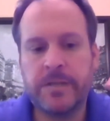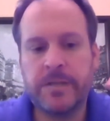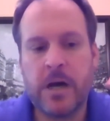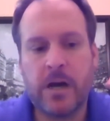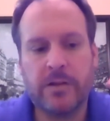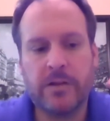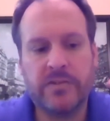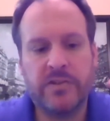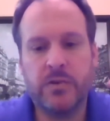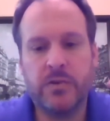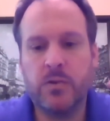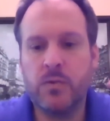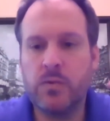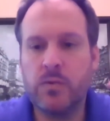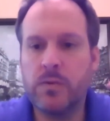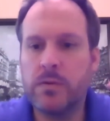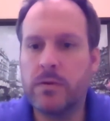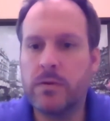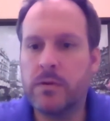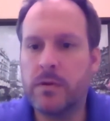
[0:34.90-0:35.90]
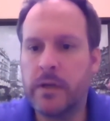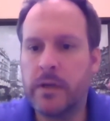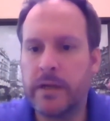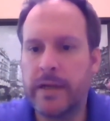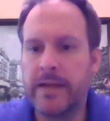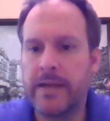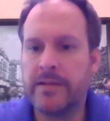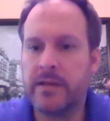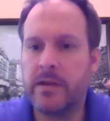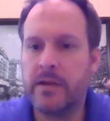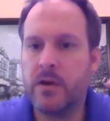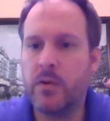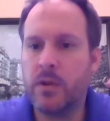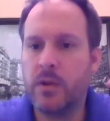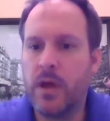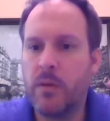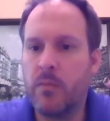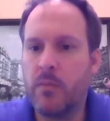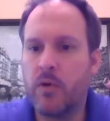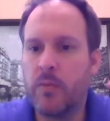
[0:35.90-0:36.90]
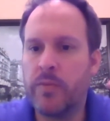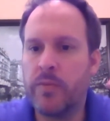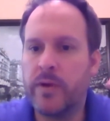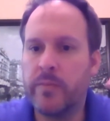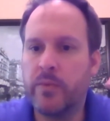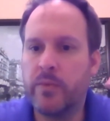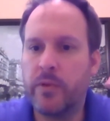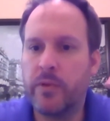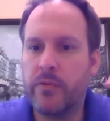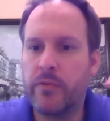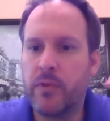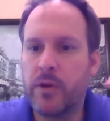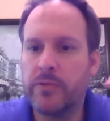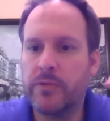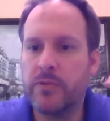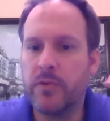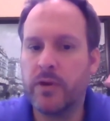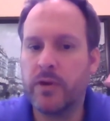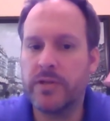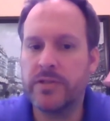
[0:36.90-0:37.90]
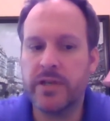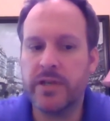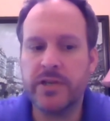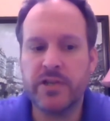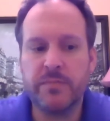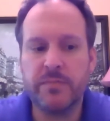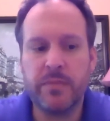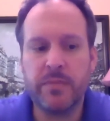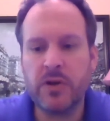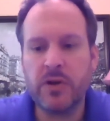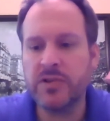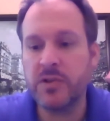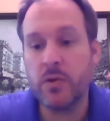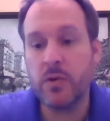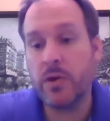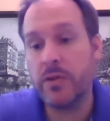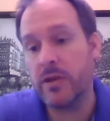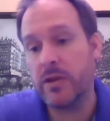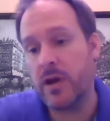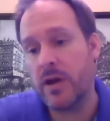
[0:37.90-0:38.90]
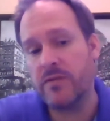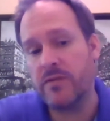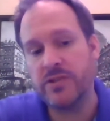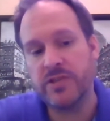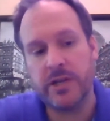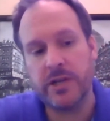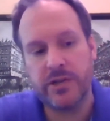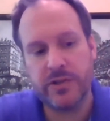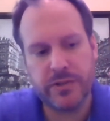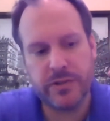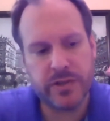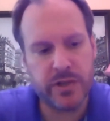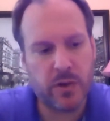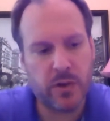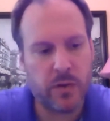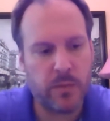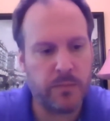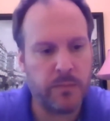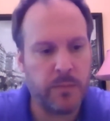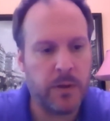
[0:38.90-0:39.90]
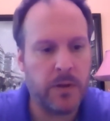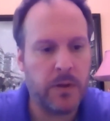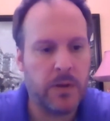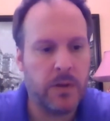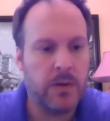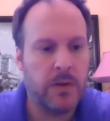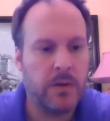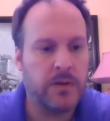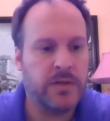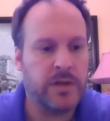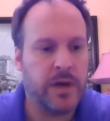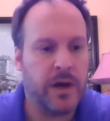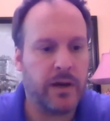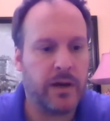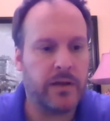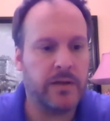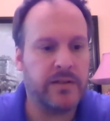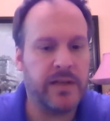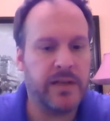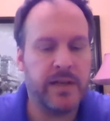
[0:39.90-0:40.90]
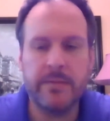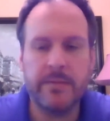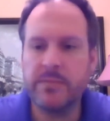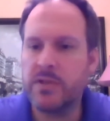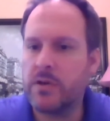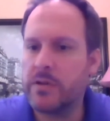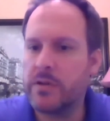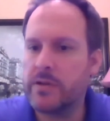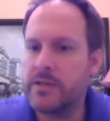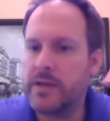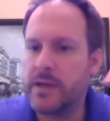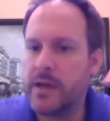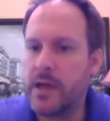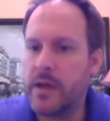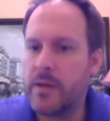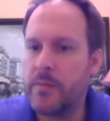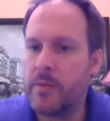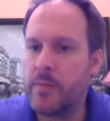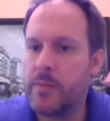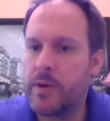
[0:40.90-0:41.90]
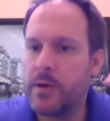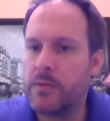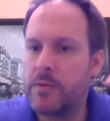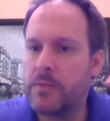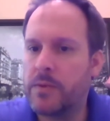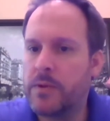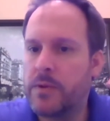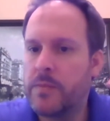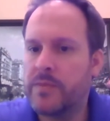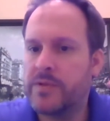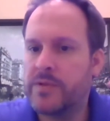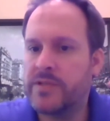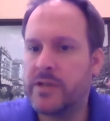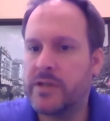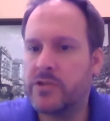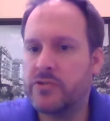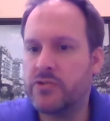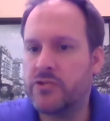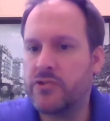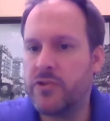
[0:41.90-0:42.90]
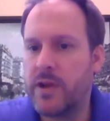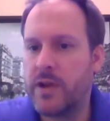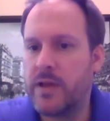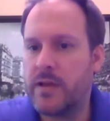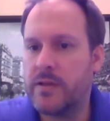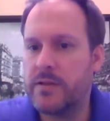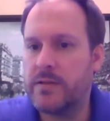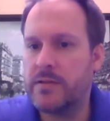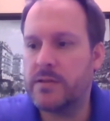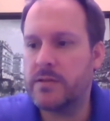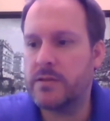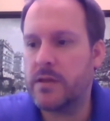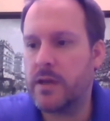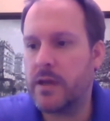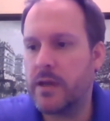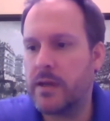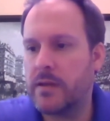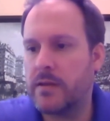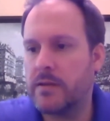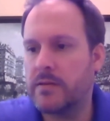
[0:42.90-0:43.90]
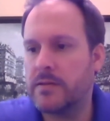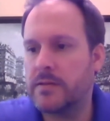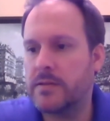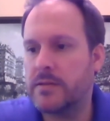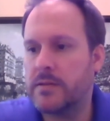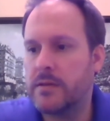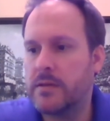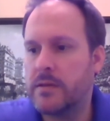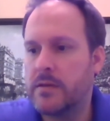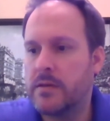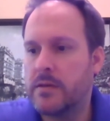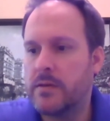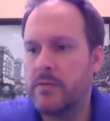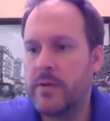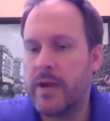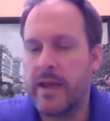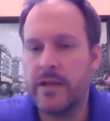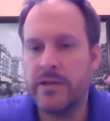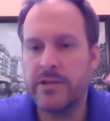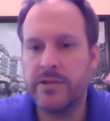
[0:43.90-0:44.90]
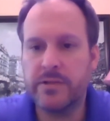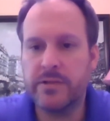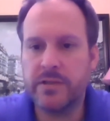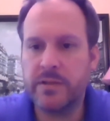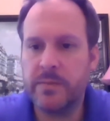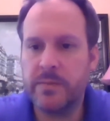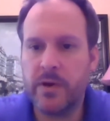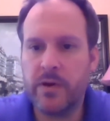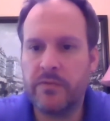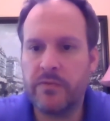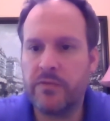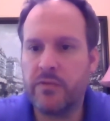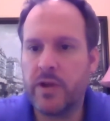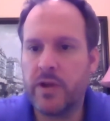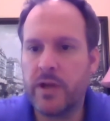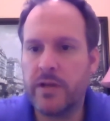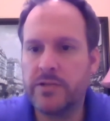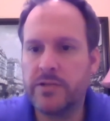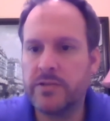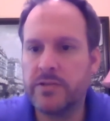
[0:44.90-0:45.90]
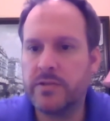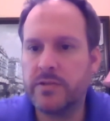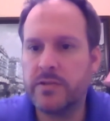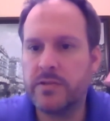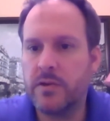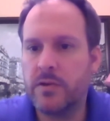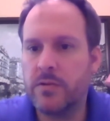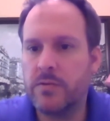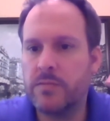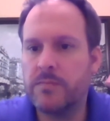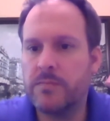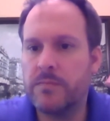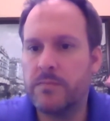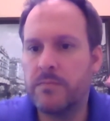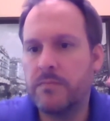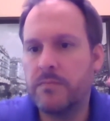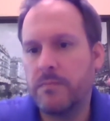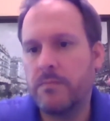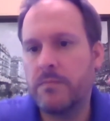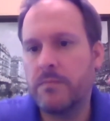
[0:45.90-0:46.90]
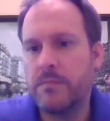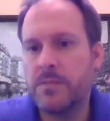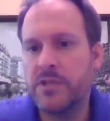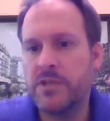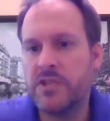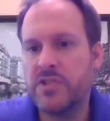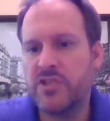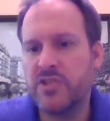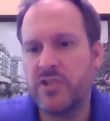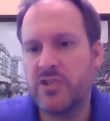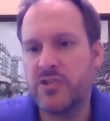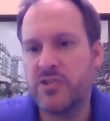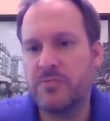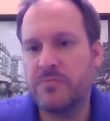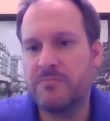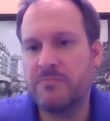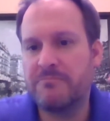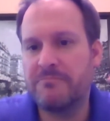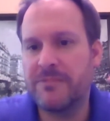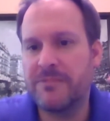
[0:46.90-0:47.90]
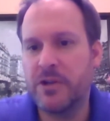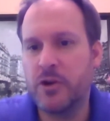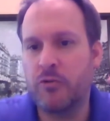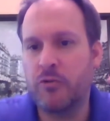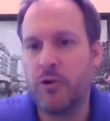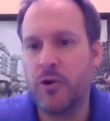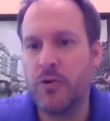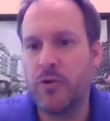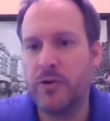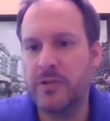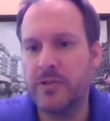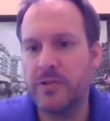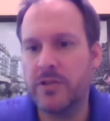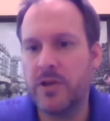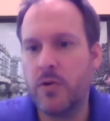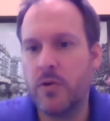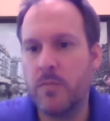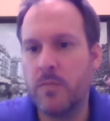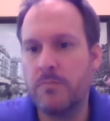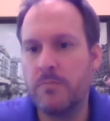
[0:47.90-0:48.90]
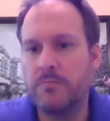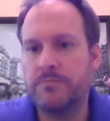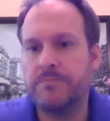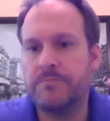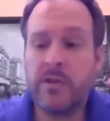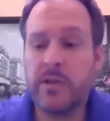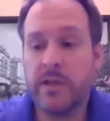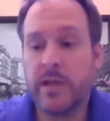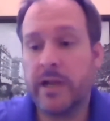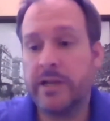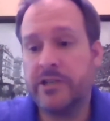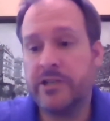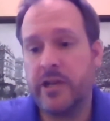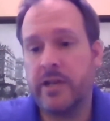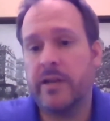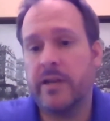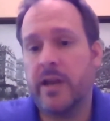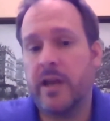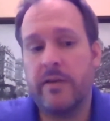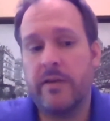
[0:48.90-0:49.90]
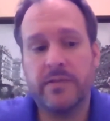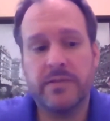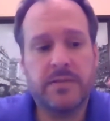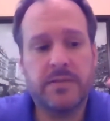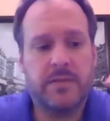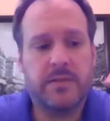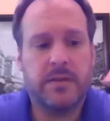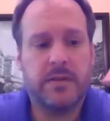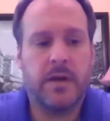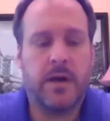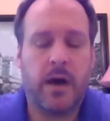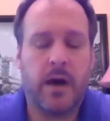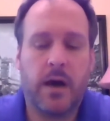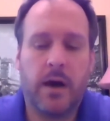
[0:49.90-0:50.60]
talk to and get to know a lot more people throughout the organization, but also on the conversations, you know, talking to teams all the time about potential trades and agents about free agents. So it's just grown in scope. I really like JD Davis.